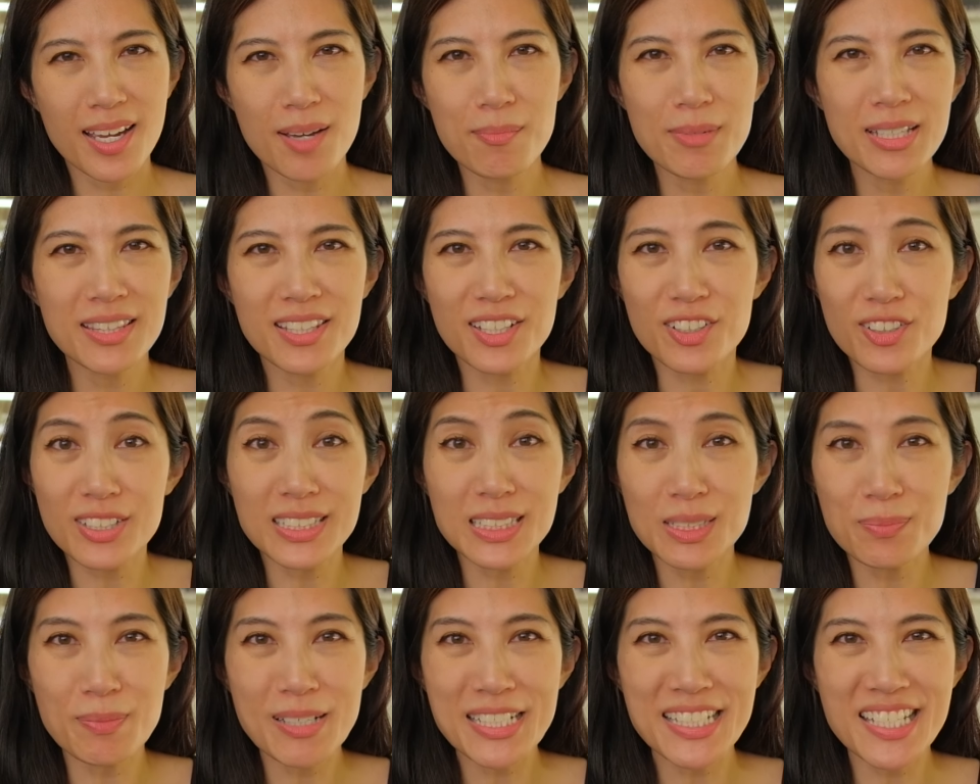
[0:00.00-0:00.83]
mean the
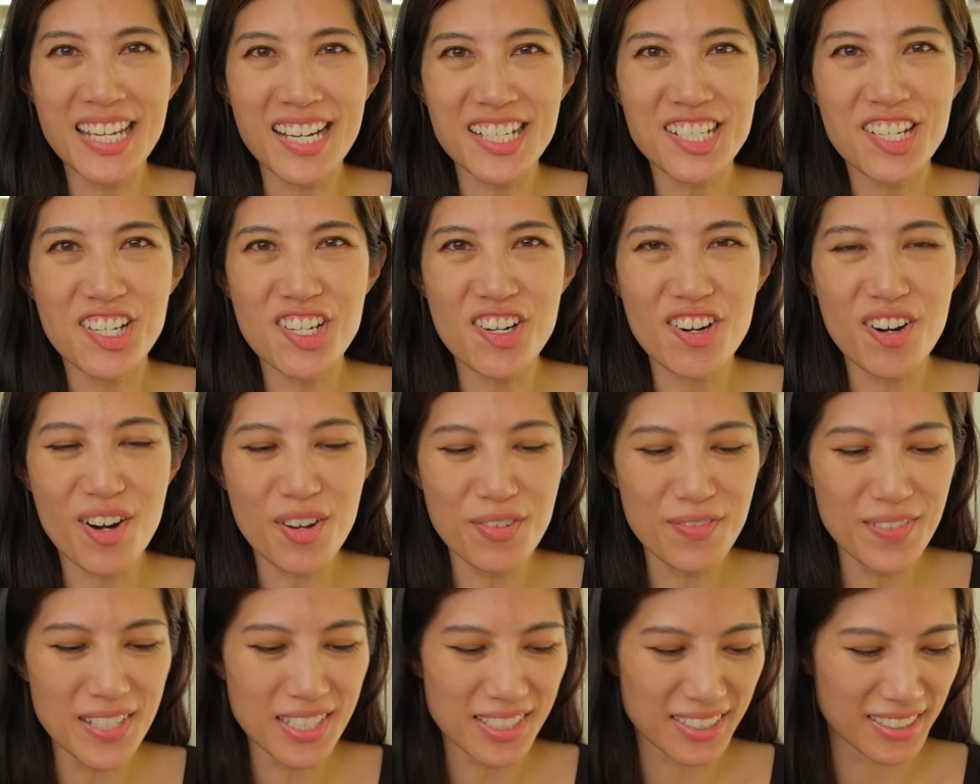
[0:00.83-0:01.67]
crispy texture
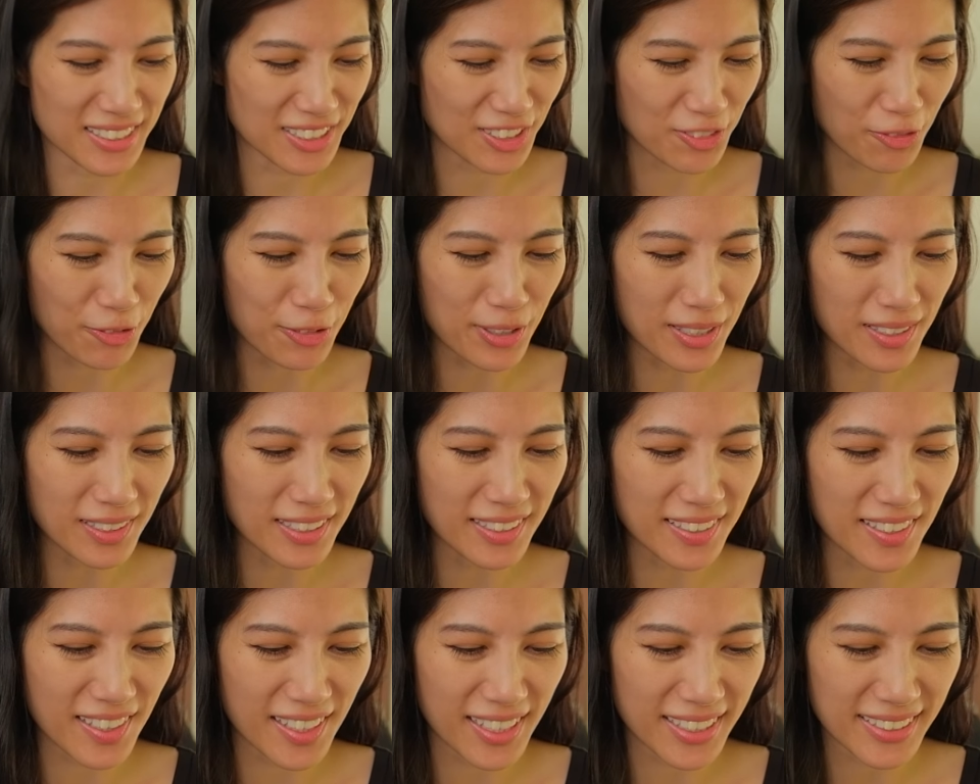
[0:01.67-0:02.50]
of it is really
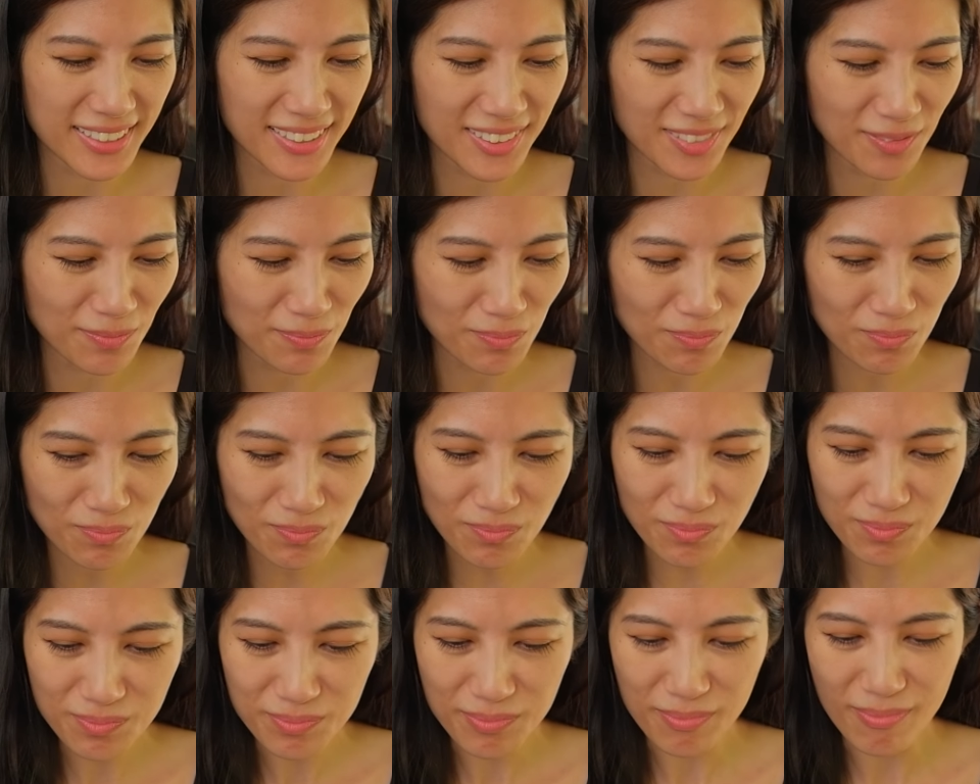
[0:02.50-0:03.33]
nice.
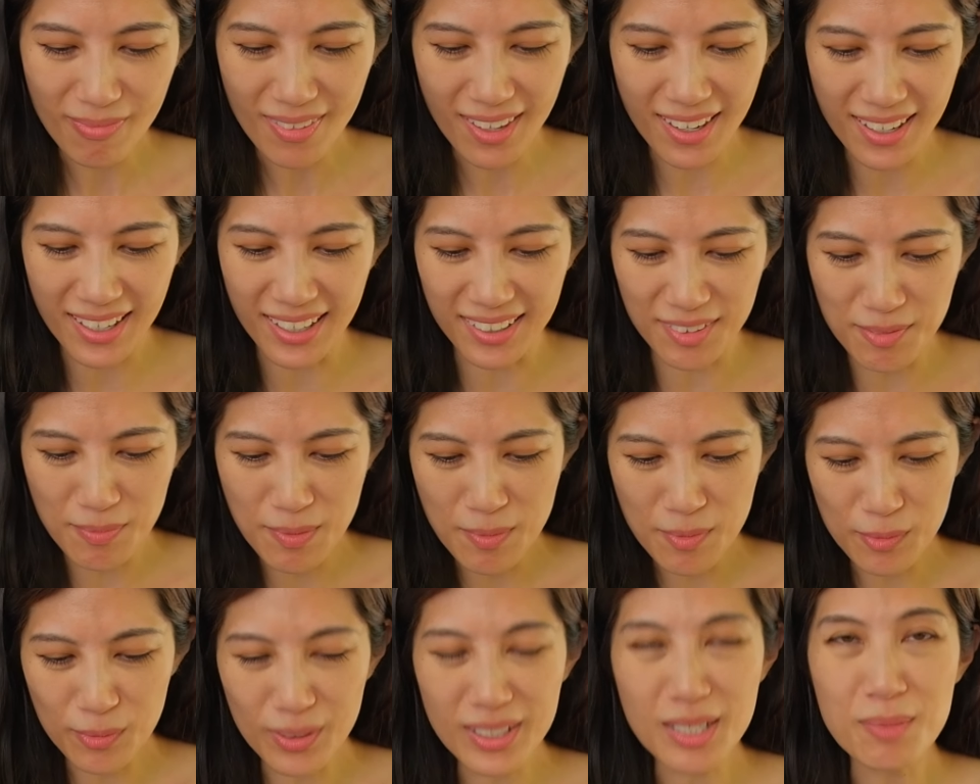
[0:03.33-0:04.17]

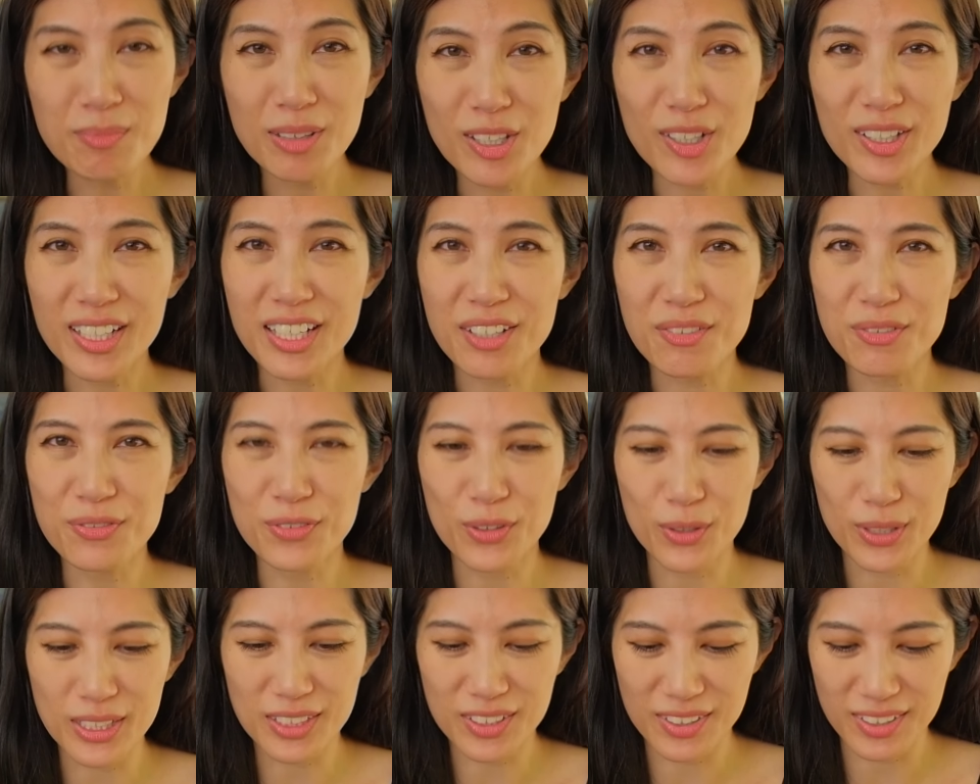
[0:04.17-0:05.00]
And what I'm looking
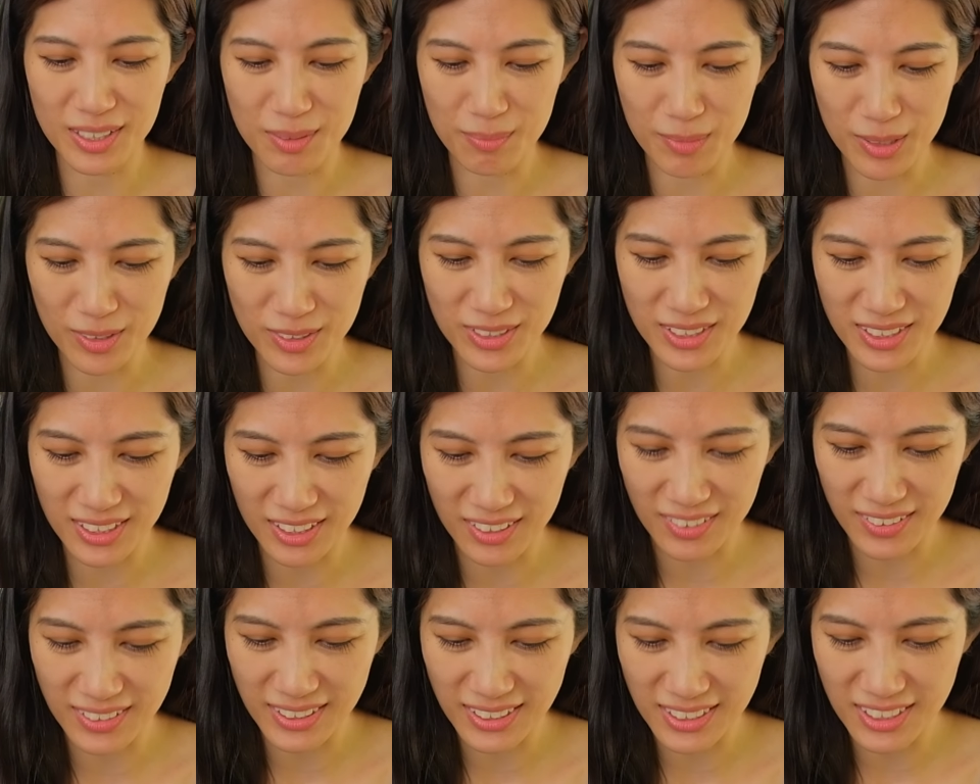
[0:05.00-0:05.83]
forward to the most
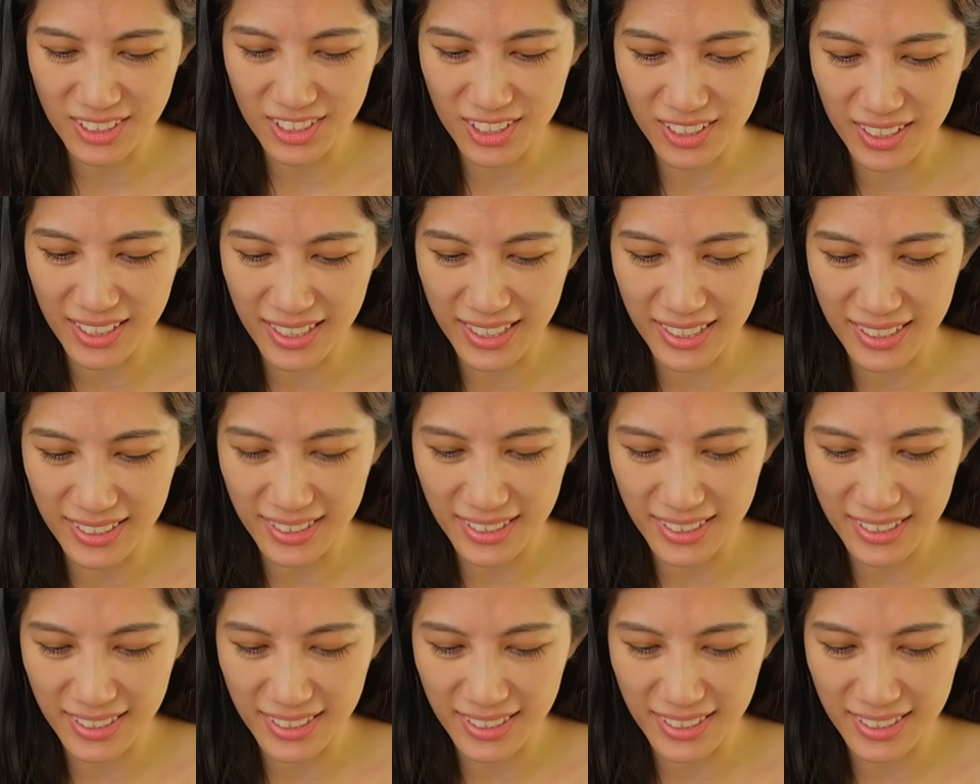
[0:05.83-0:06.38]
though is trying